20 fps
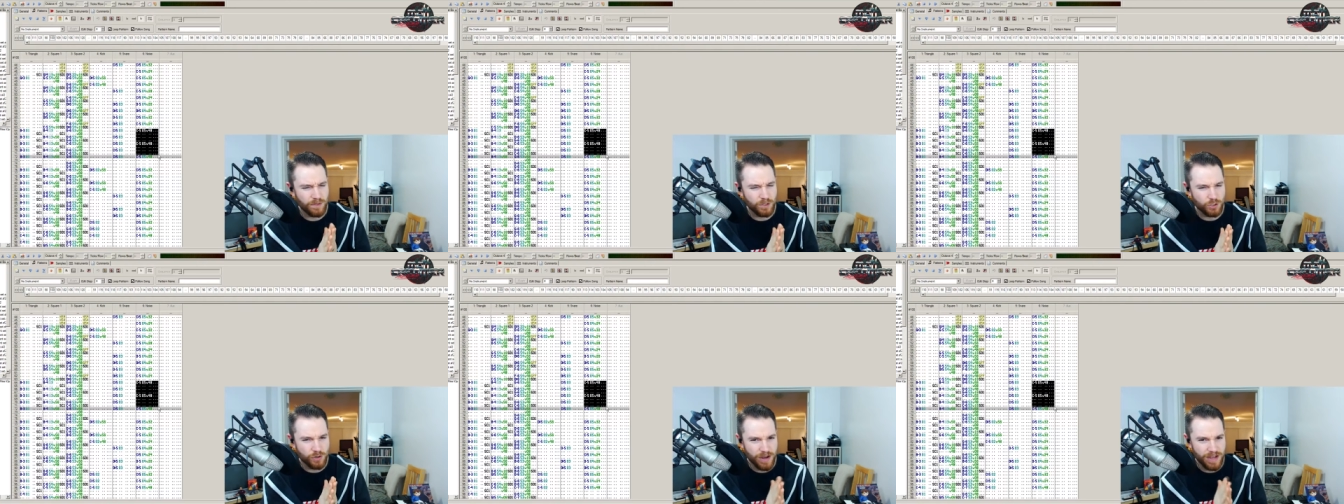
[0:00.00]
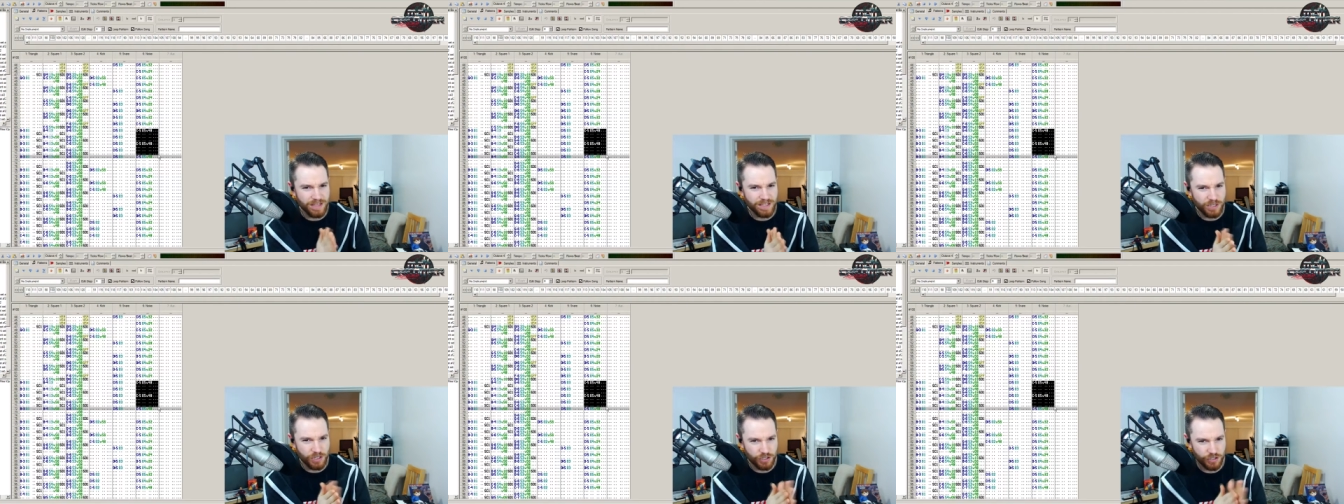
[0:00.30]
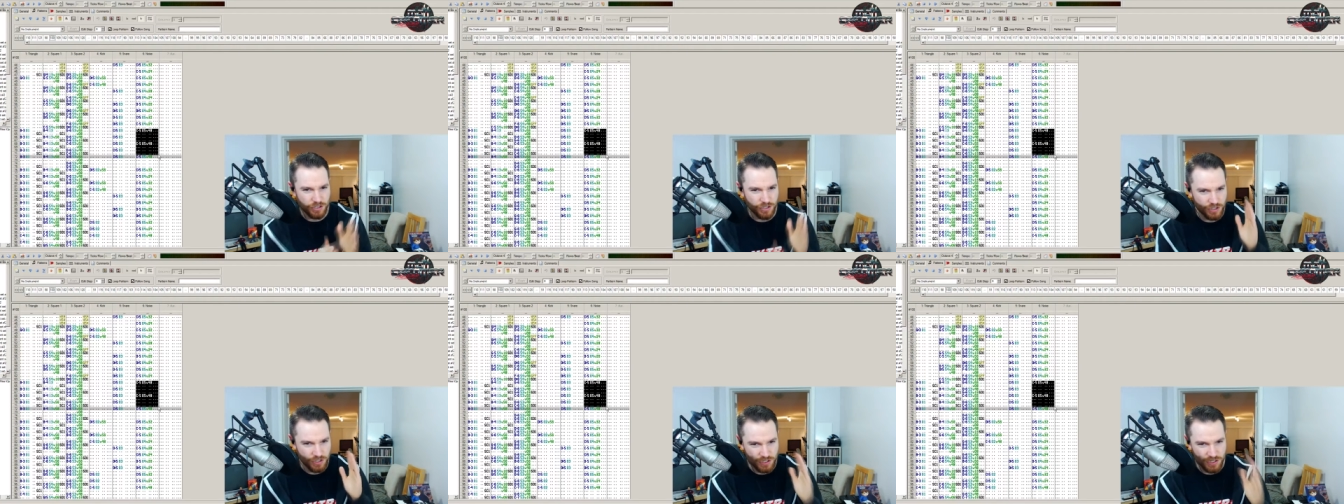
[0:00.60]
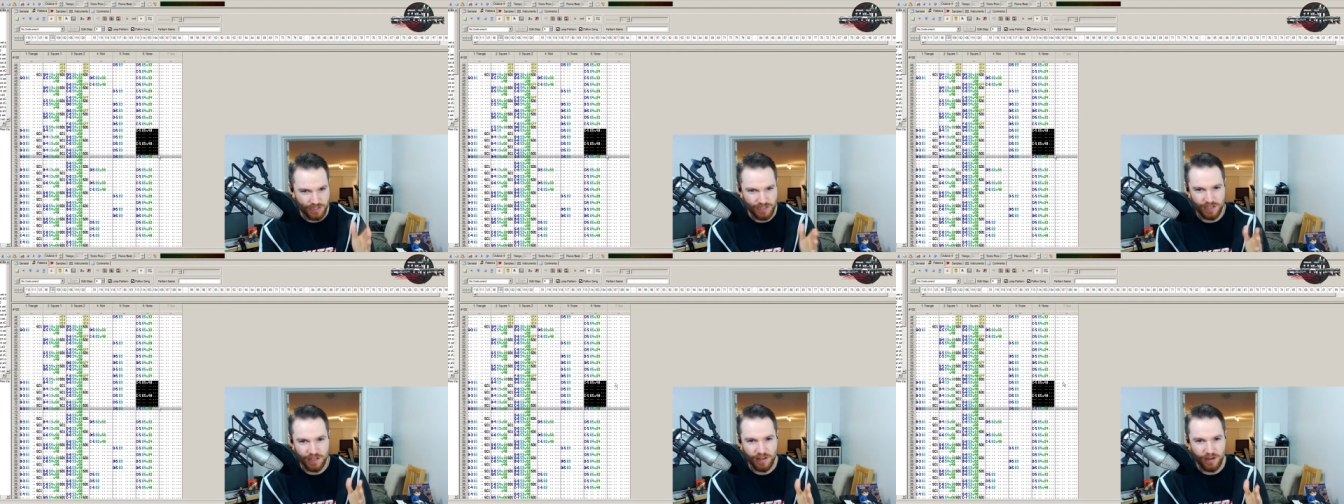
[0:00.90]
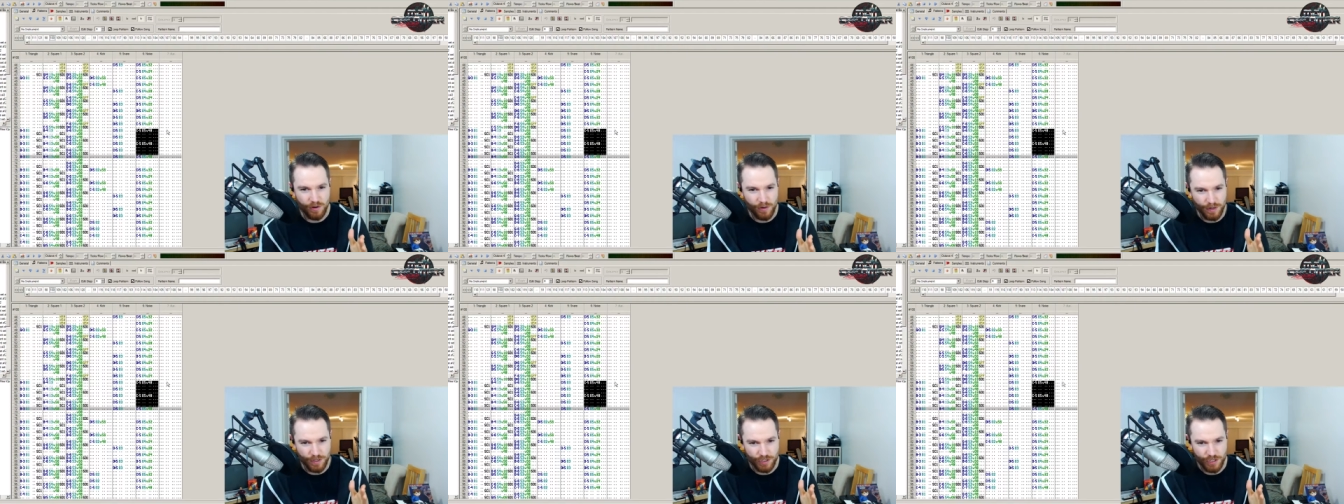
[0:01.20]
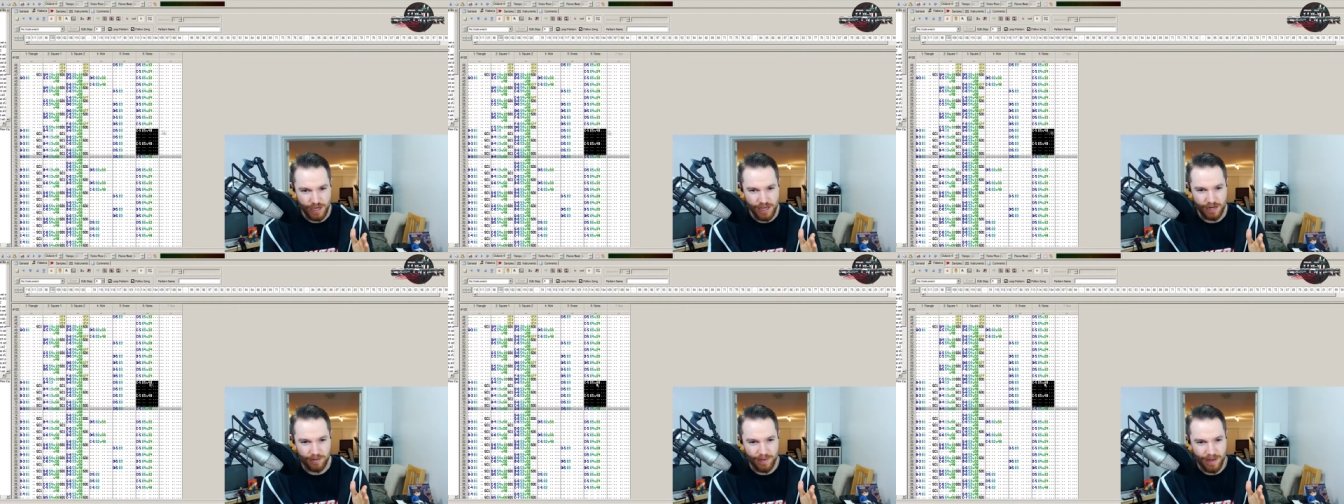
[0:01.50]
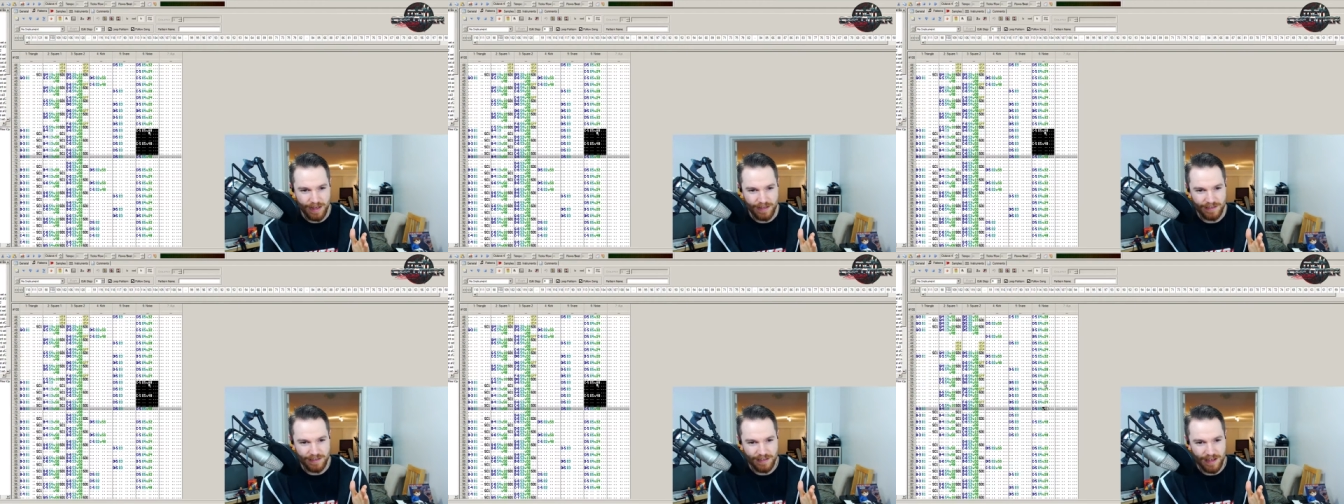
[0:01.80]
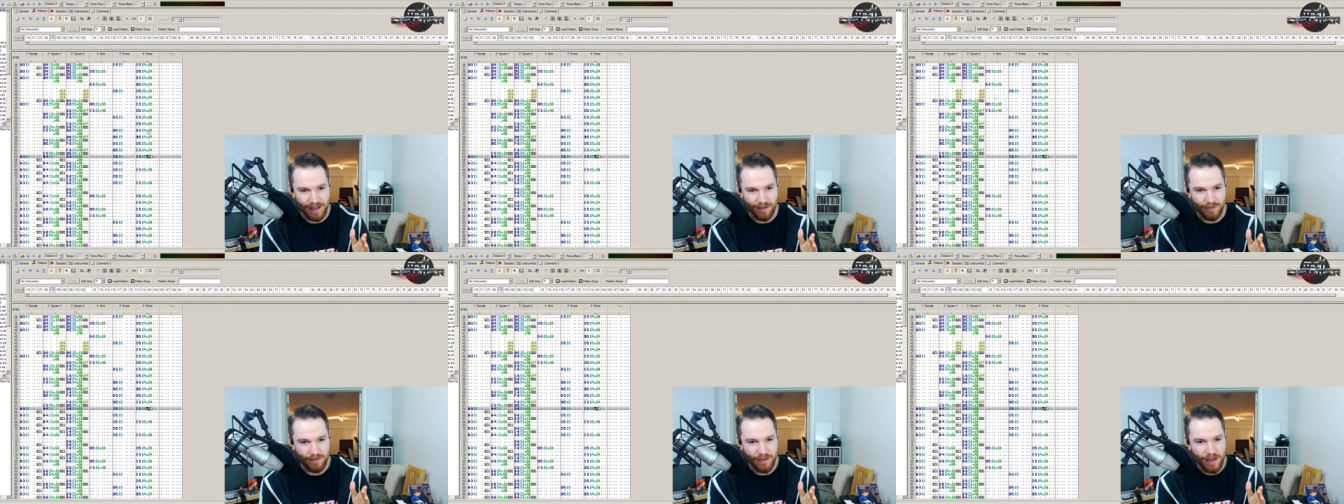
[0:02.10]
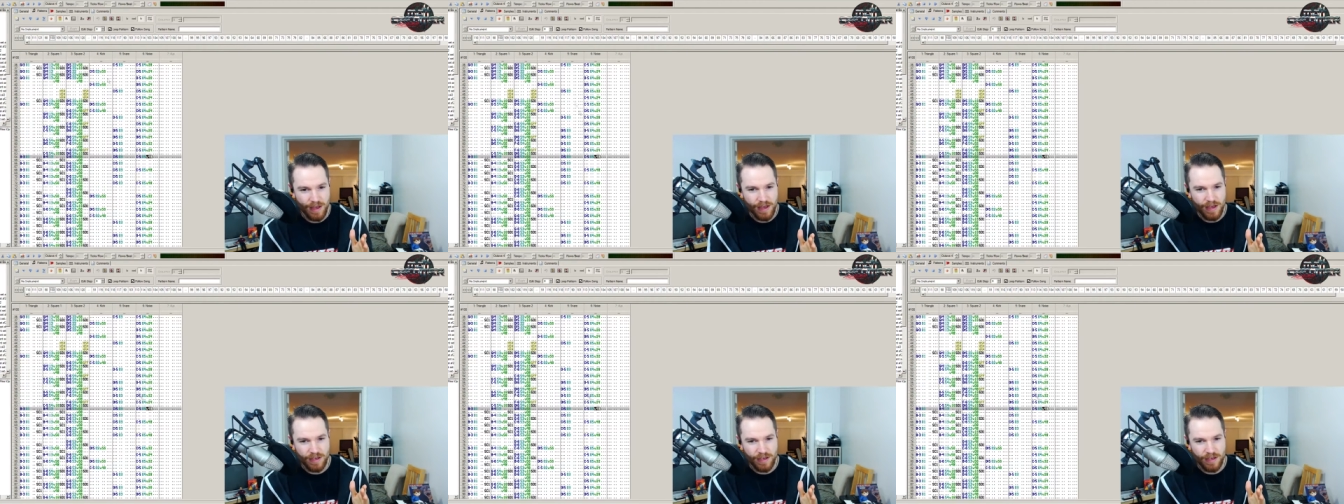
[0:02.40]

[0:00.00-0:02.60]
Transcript: transitions just in the noise channel by itself.